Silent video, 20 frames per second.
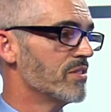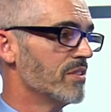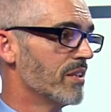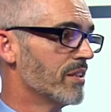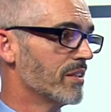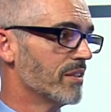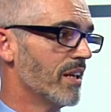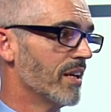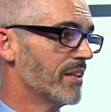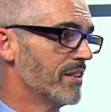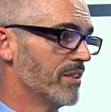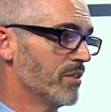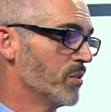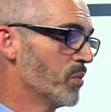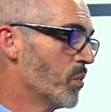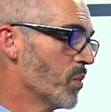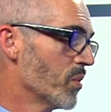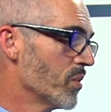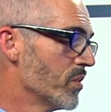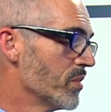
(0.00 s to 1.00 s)
nothing like it in the
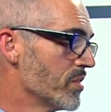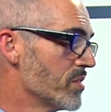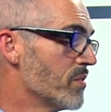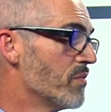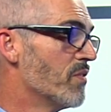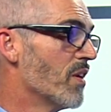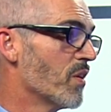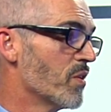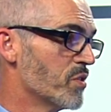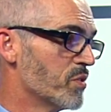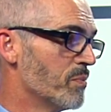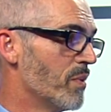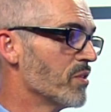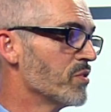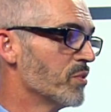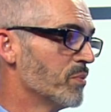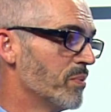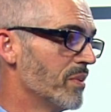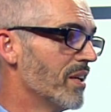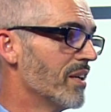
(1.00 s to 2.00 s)
world. It's a very
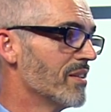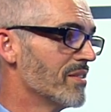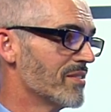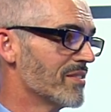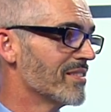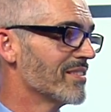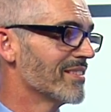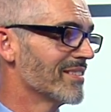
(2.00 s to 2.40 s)
special place.